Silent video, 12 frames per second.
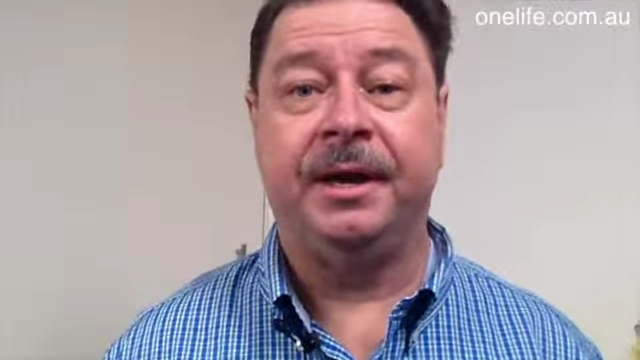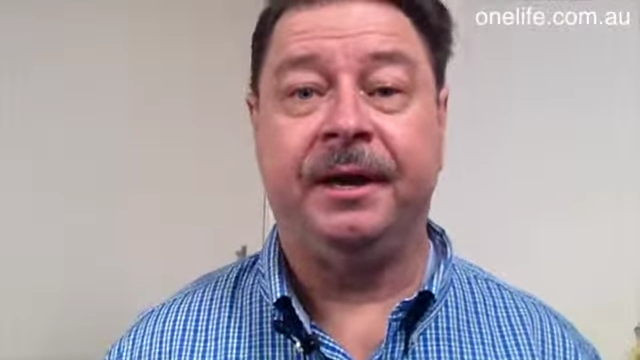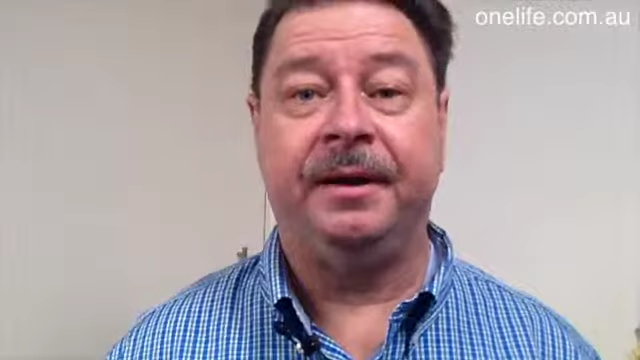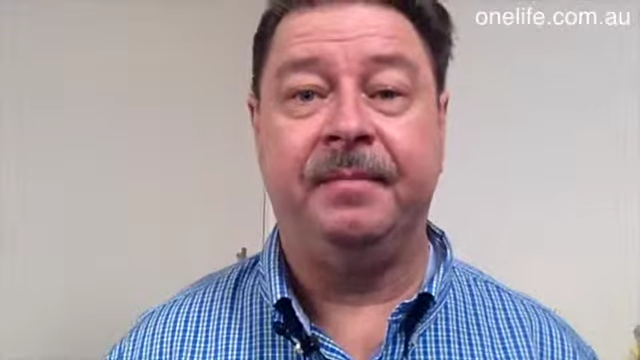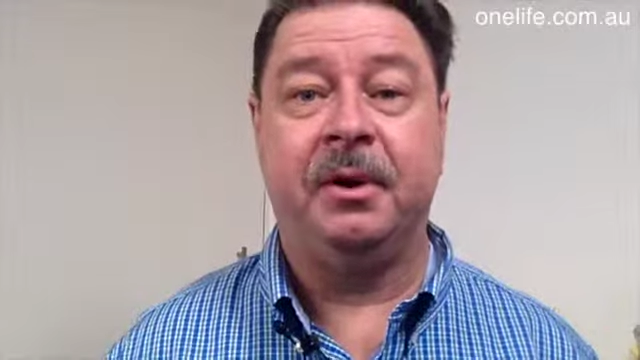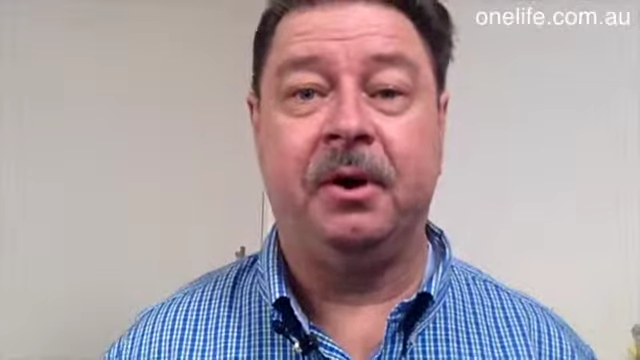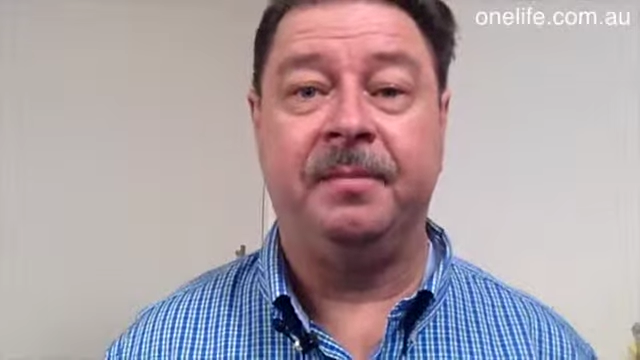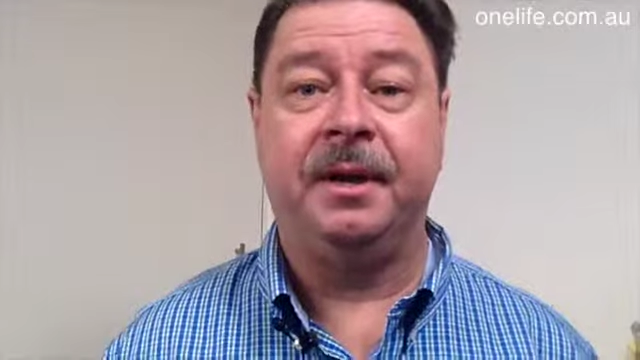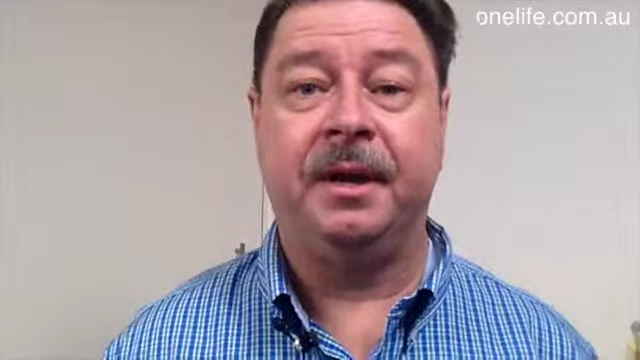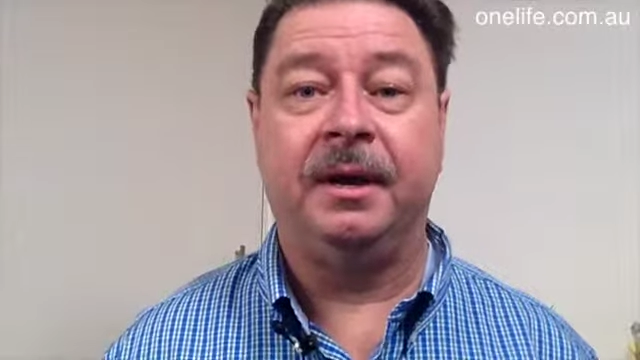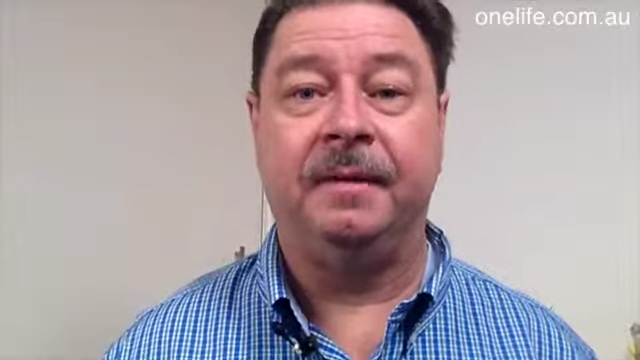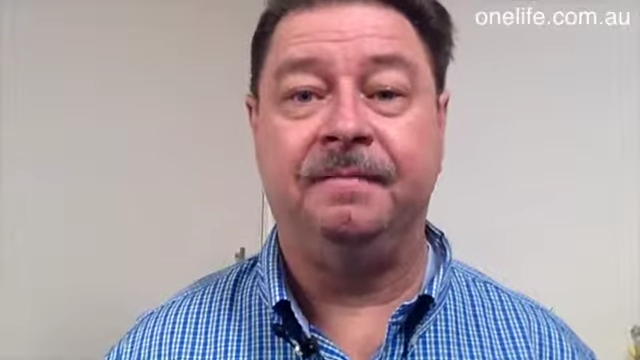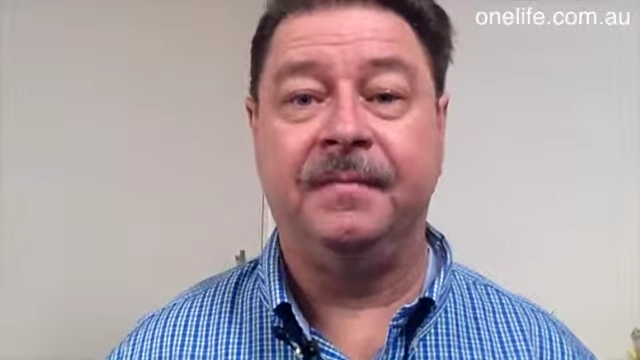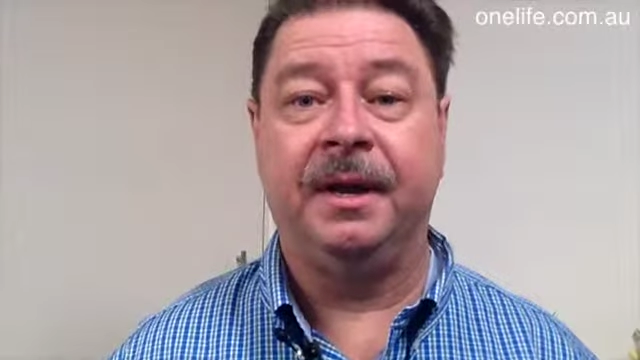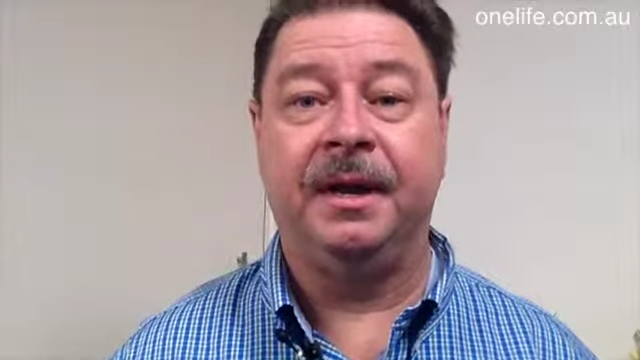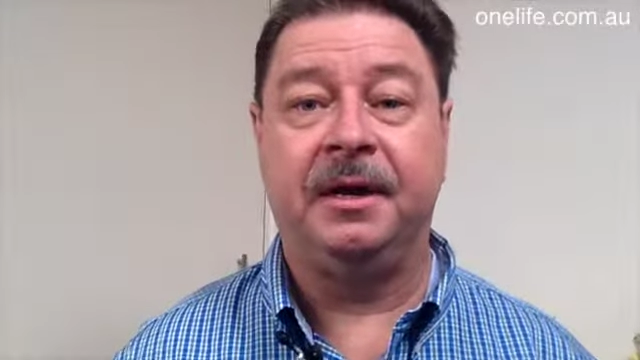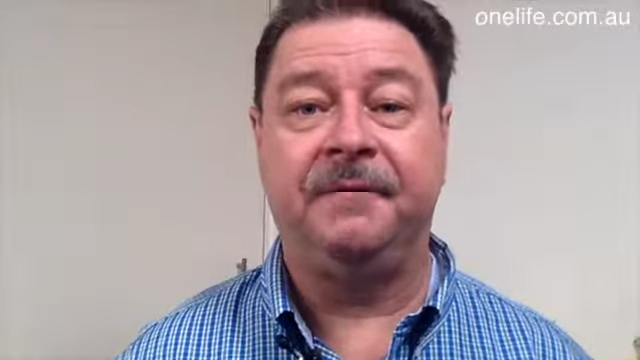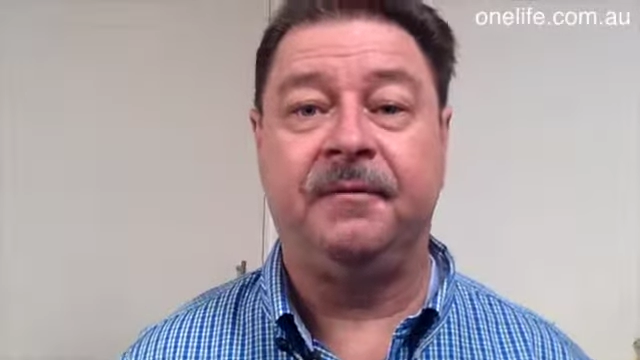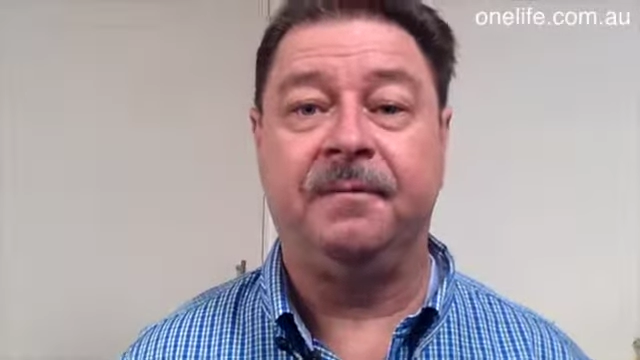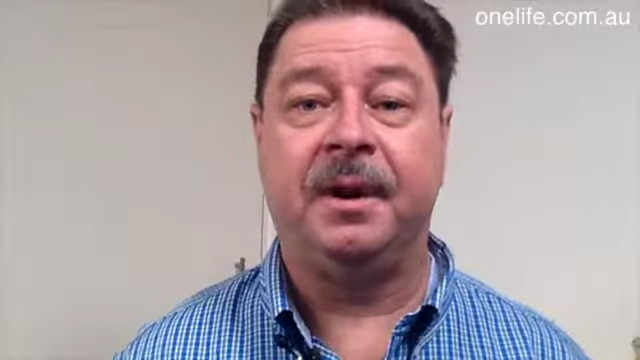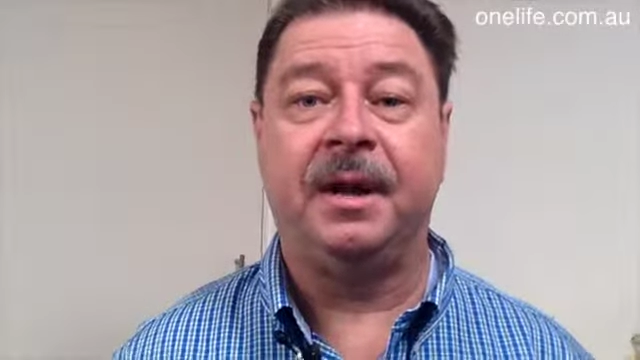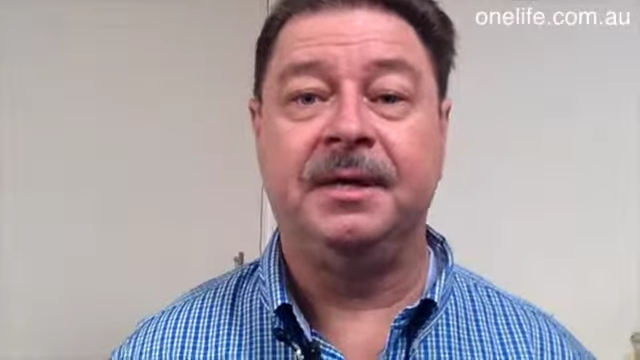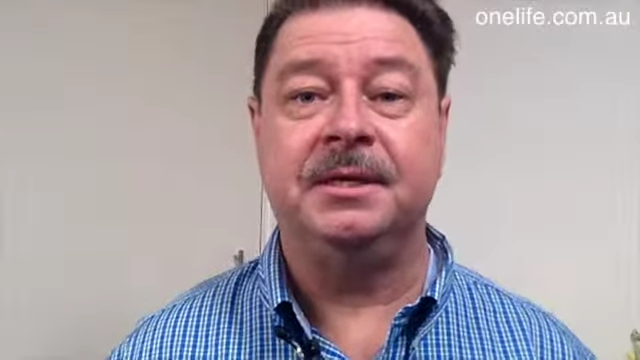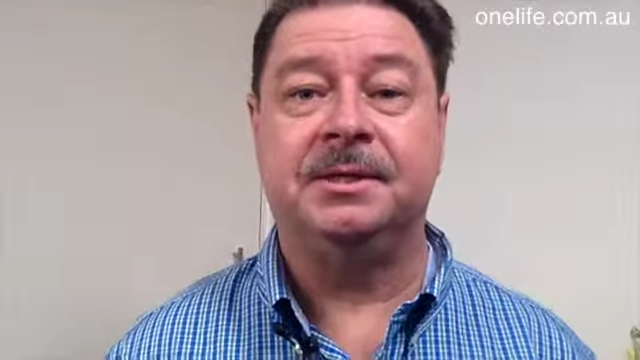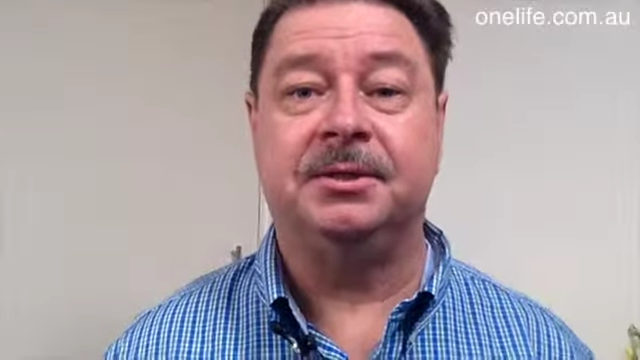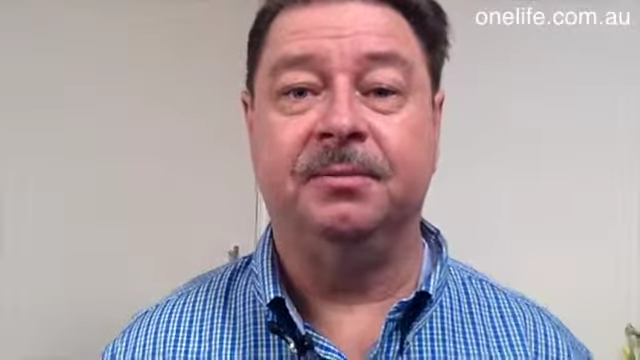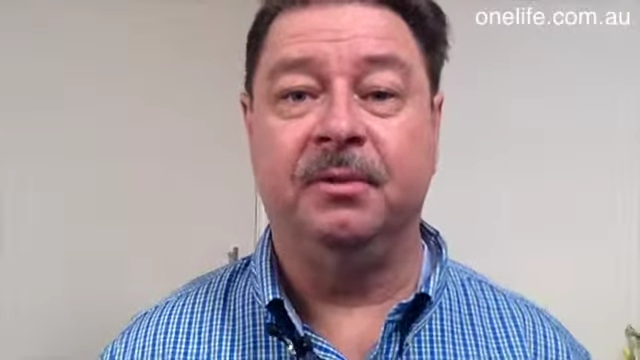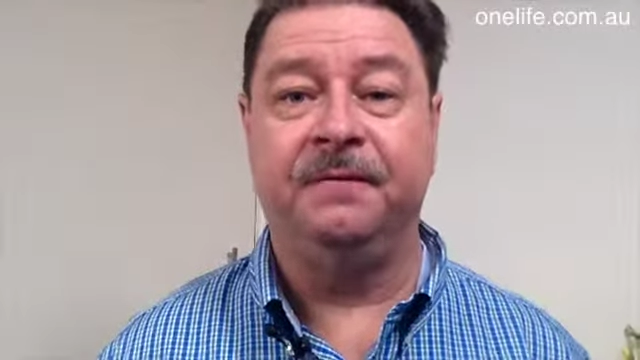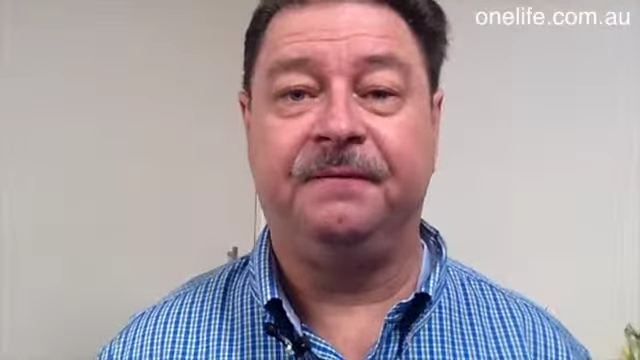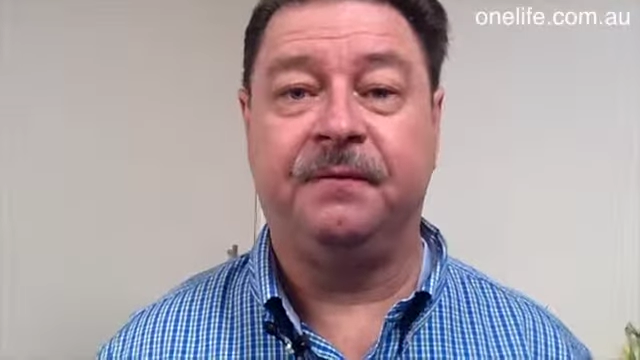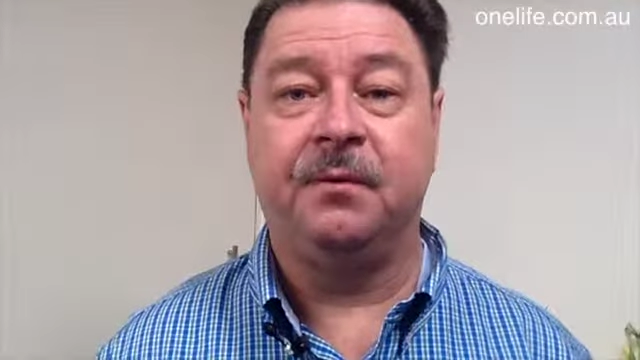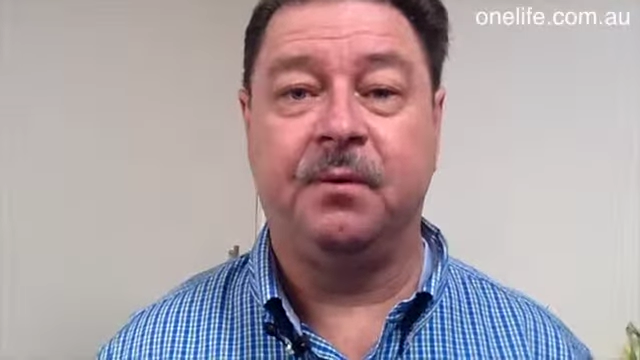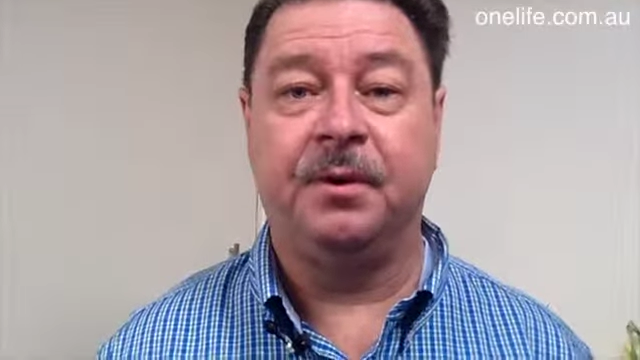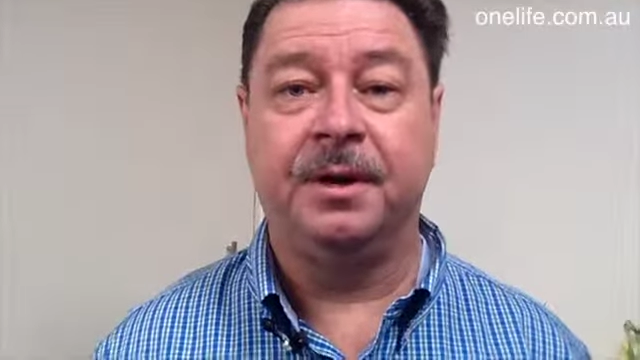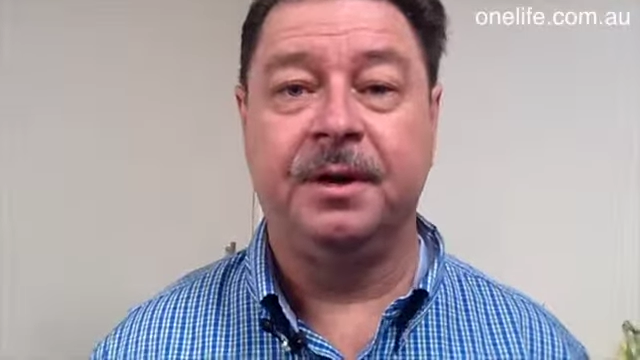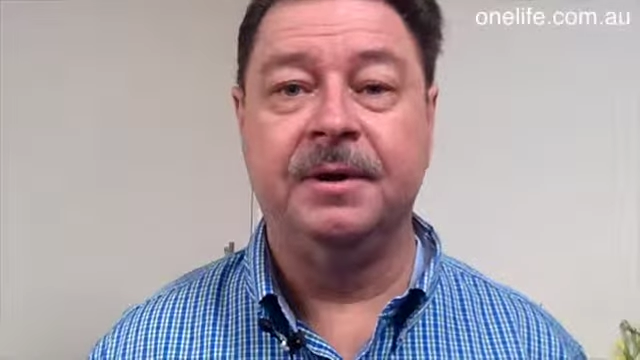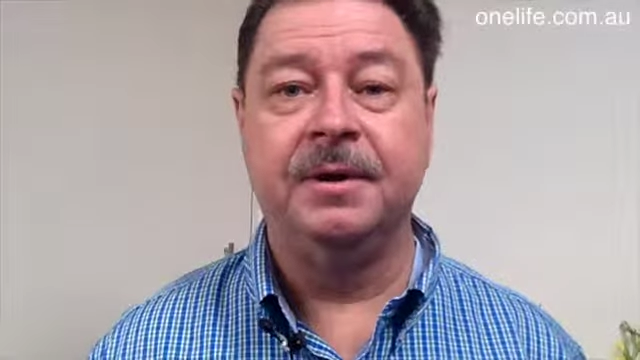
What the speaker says: I'm in a different place to move forward.